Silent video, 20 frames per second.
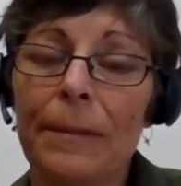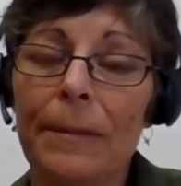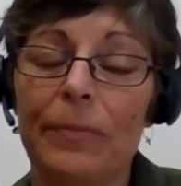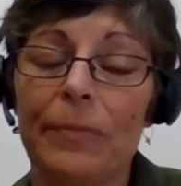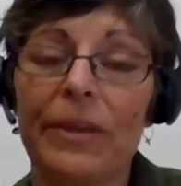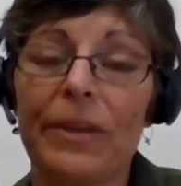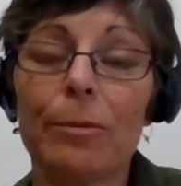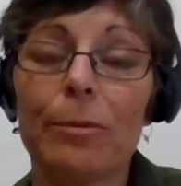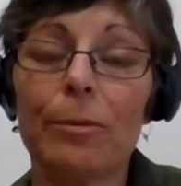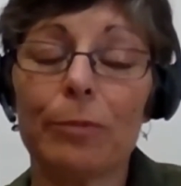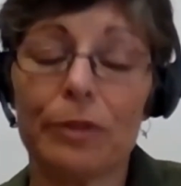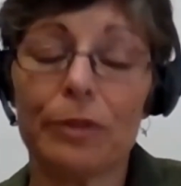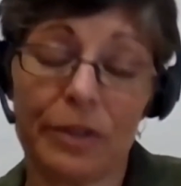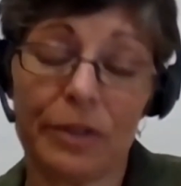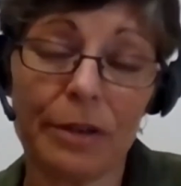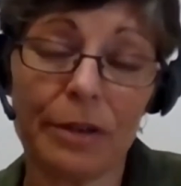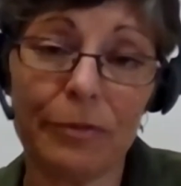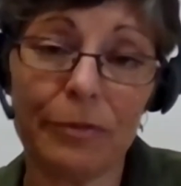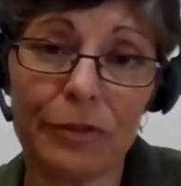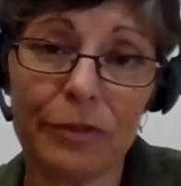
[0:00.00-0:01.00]
It was
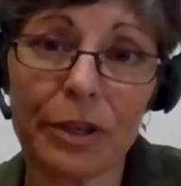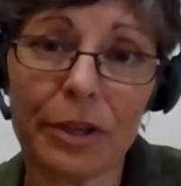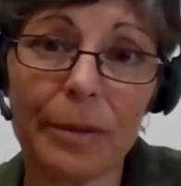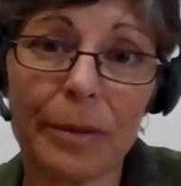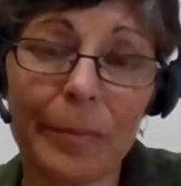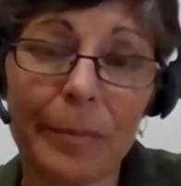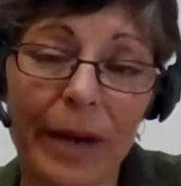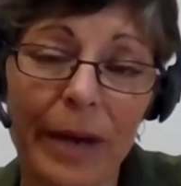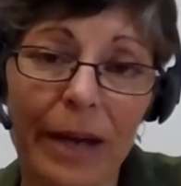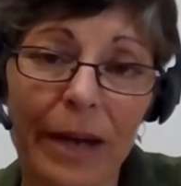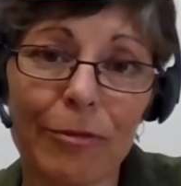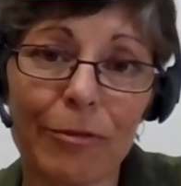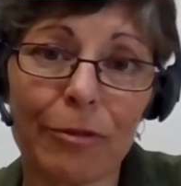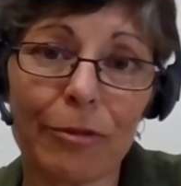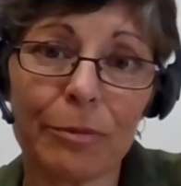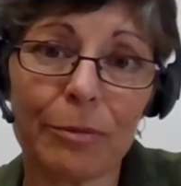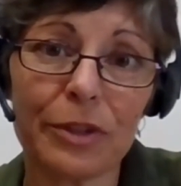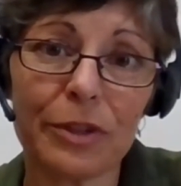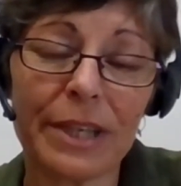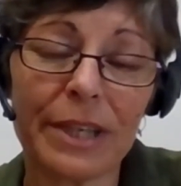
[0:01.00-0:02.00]
tough to come back
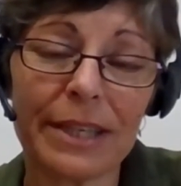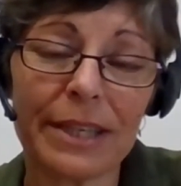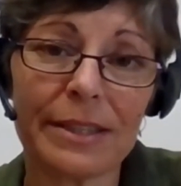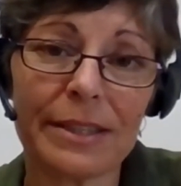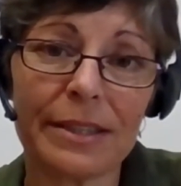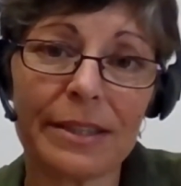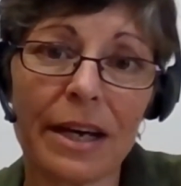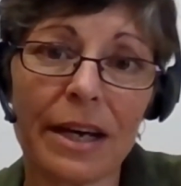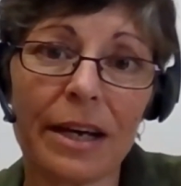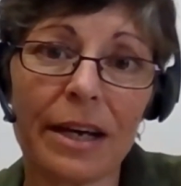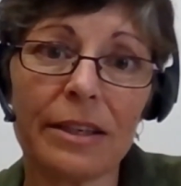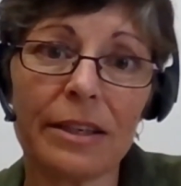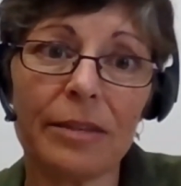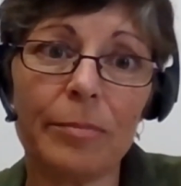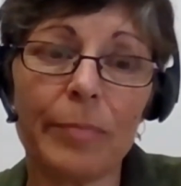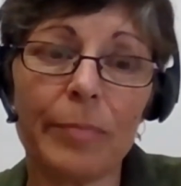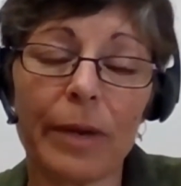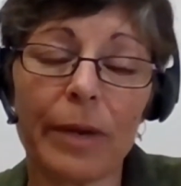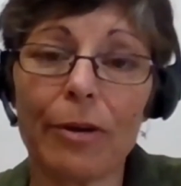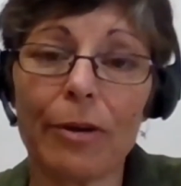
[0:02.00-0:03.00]
from to get
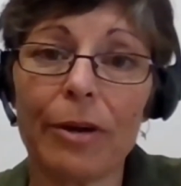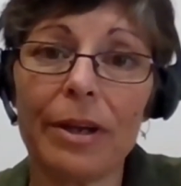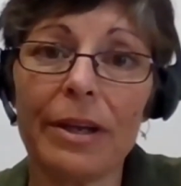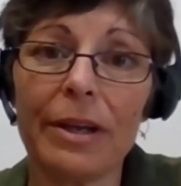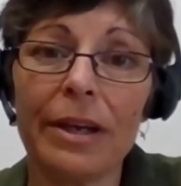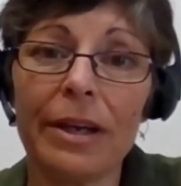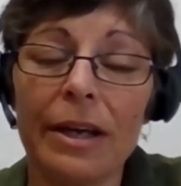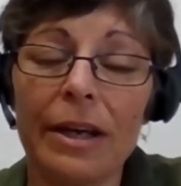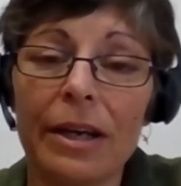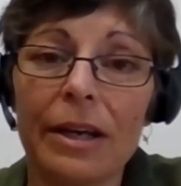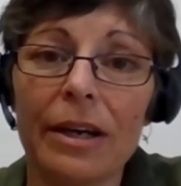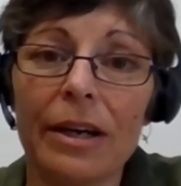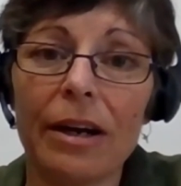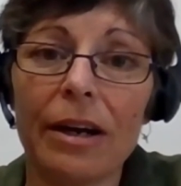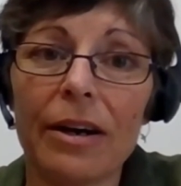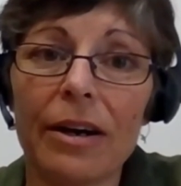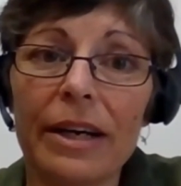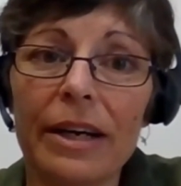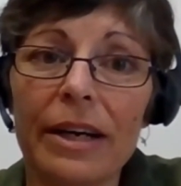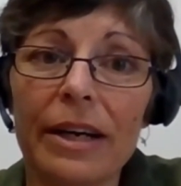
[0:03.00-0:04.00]
started, but I
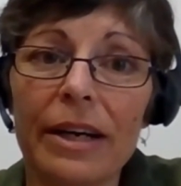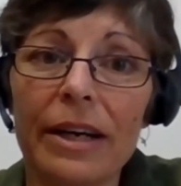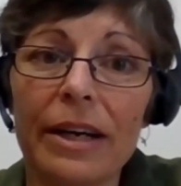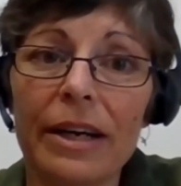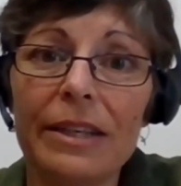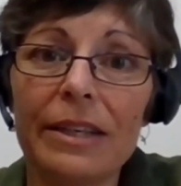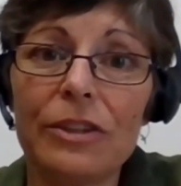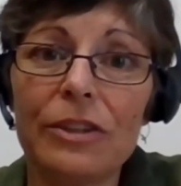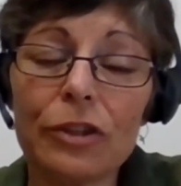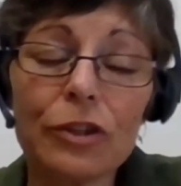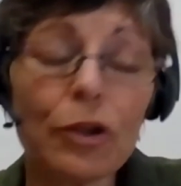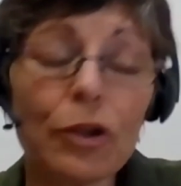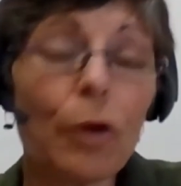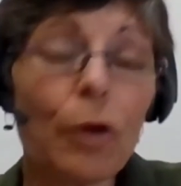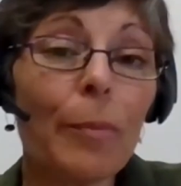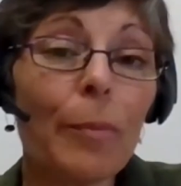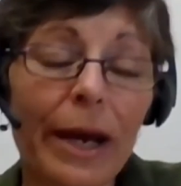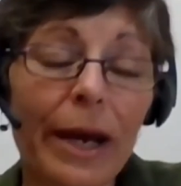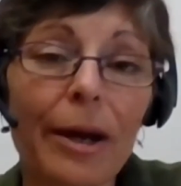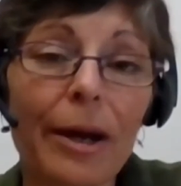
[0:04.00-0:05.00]
just
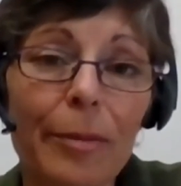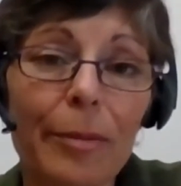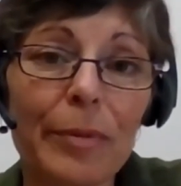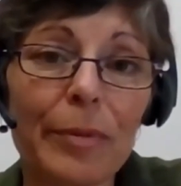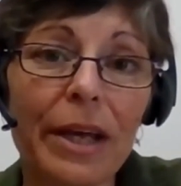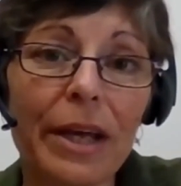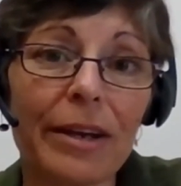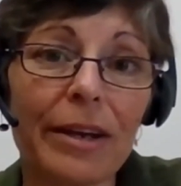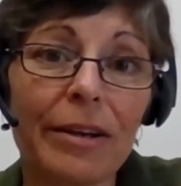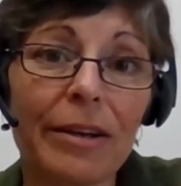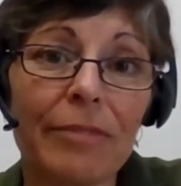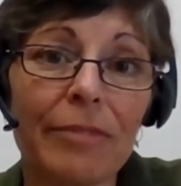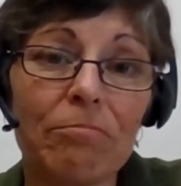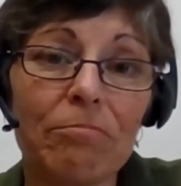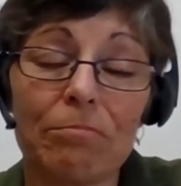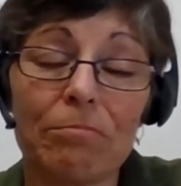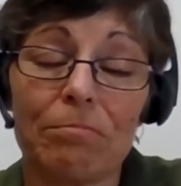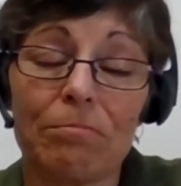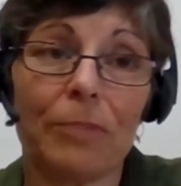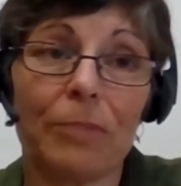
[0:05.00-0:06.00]
got back up again.
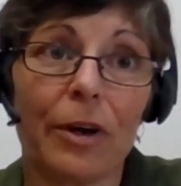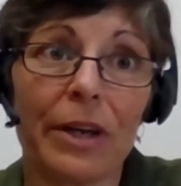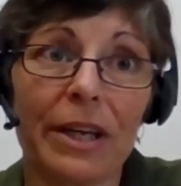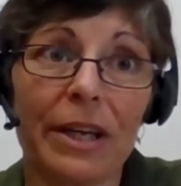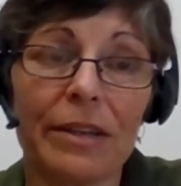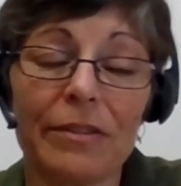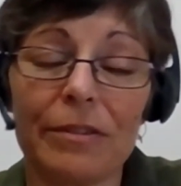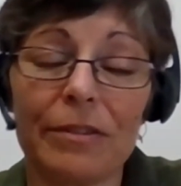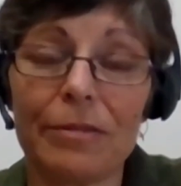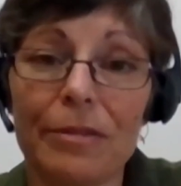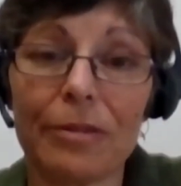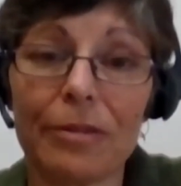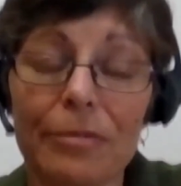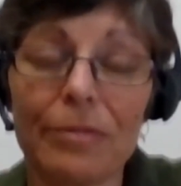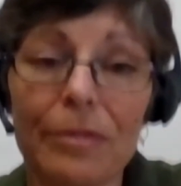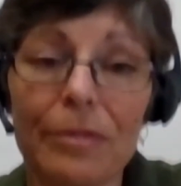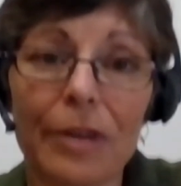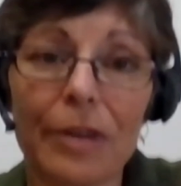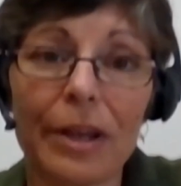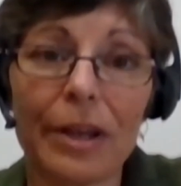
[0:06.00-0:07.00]
I guess
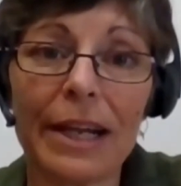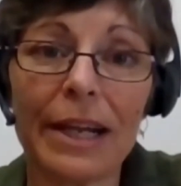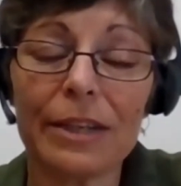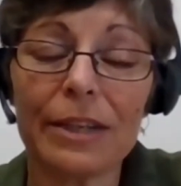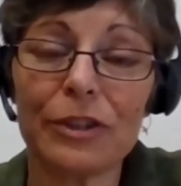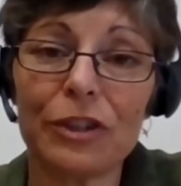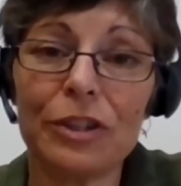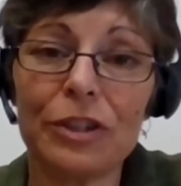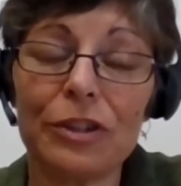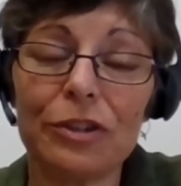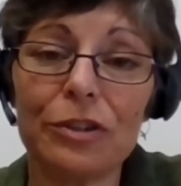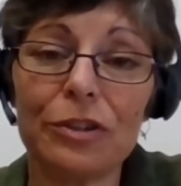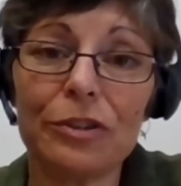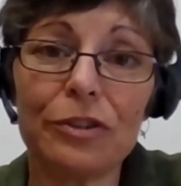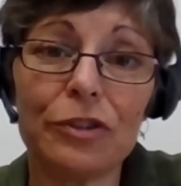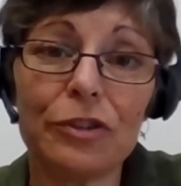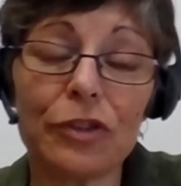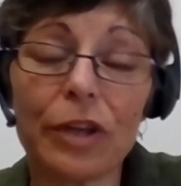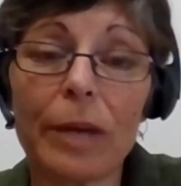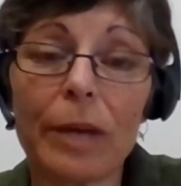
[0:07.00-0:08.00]
the analogy to use
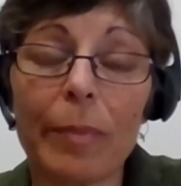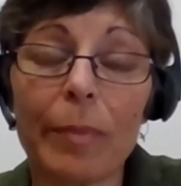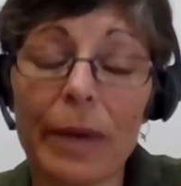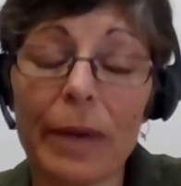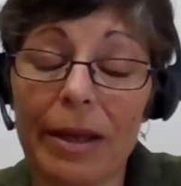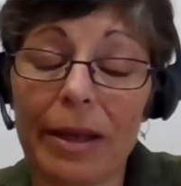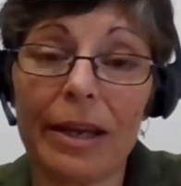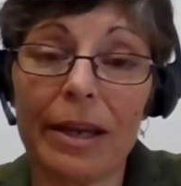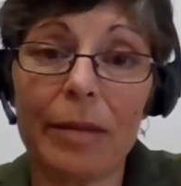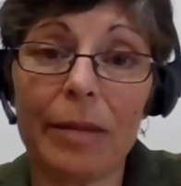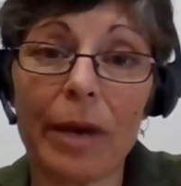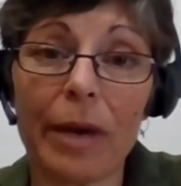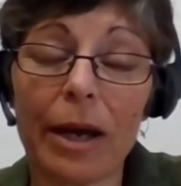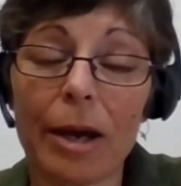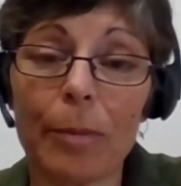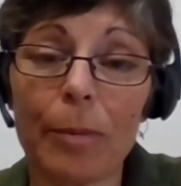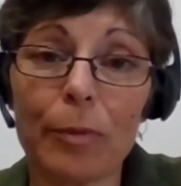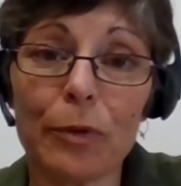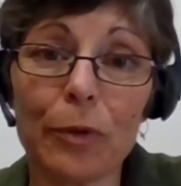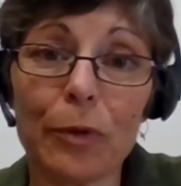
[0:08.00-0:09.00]
is getting back
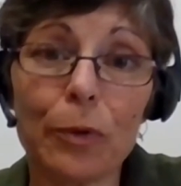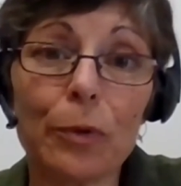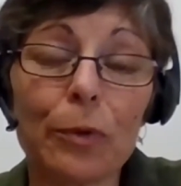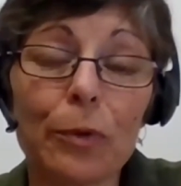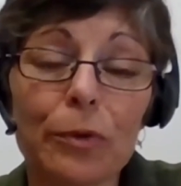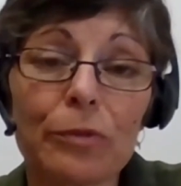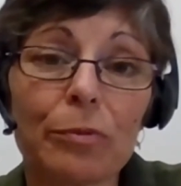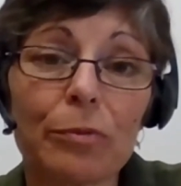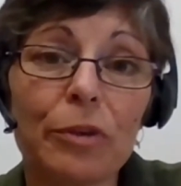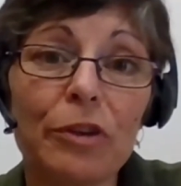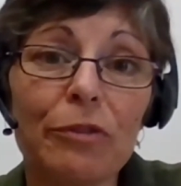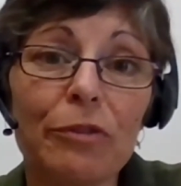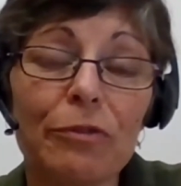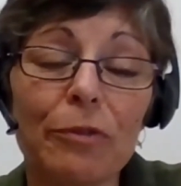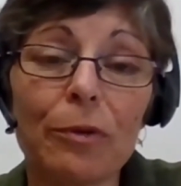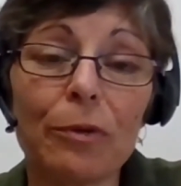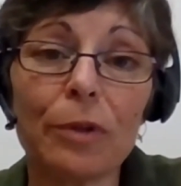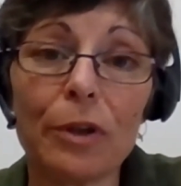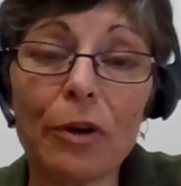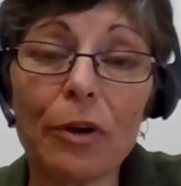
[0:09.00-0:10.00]
up on the horse when you've
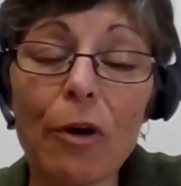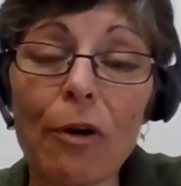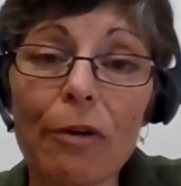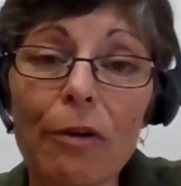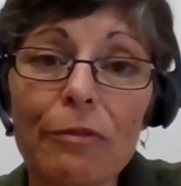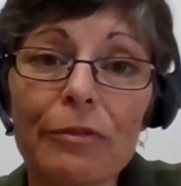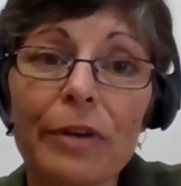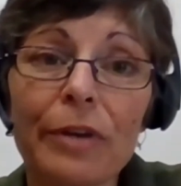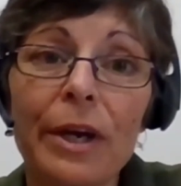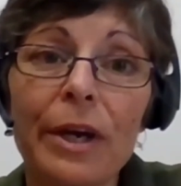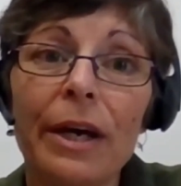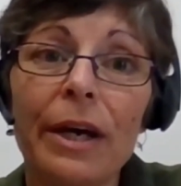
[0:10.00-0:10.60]
fallen off.